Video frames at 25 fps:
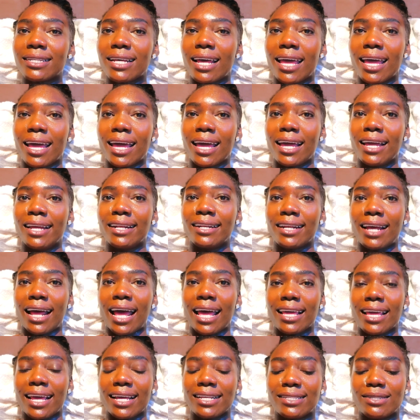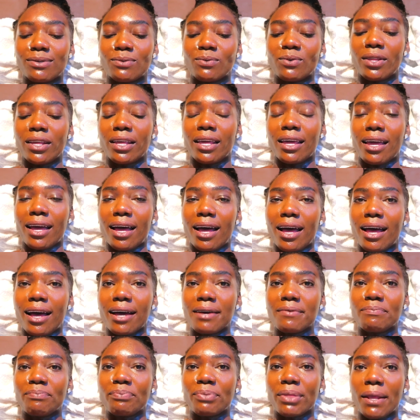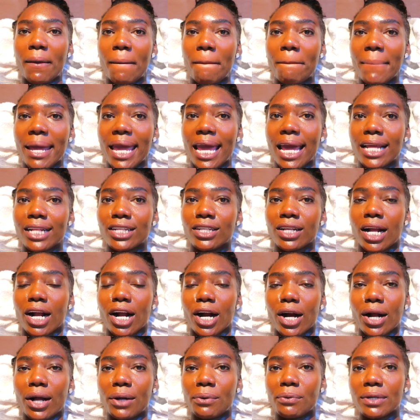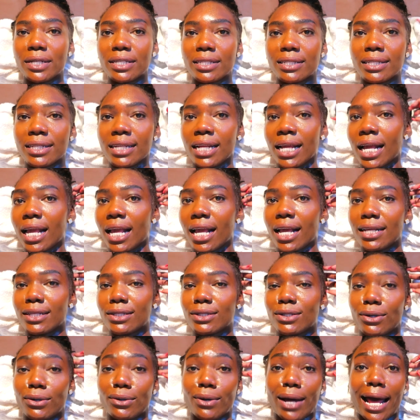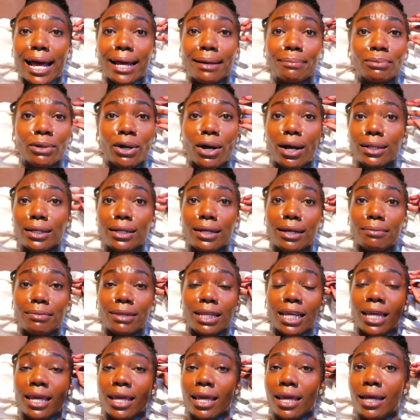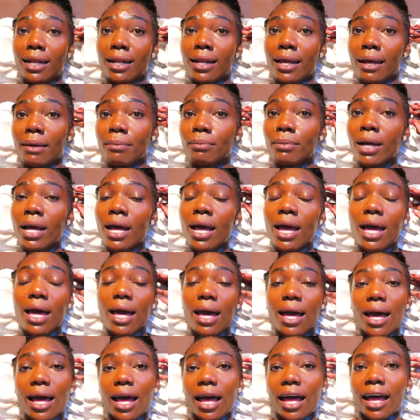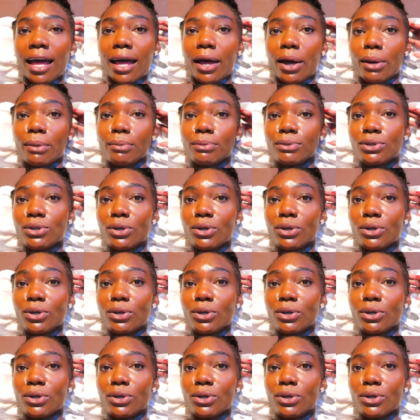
and I guess the main girl was Nikki, so I'm calling them Nikki and them.